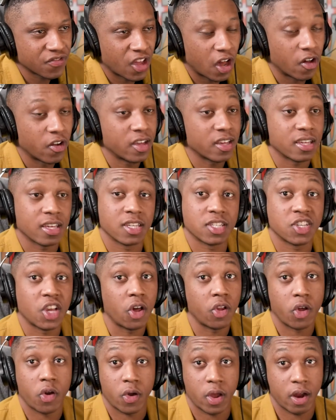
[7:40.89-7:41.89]
Oh, this is
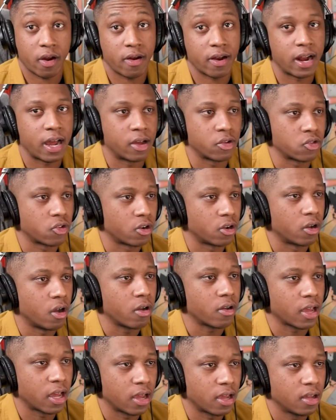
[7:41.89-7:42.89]
solo Eren outro.
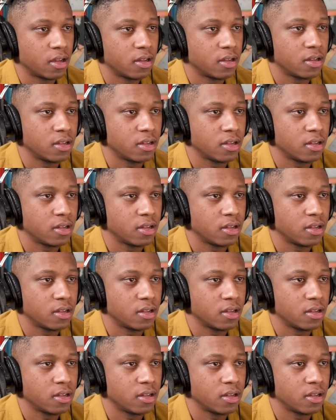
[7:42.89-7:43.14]
Okay.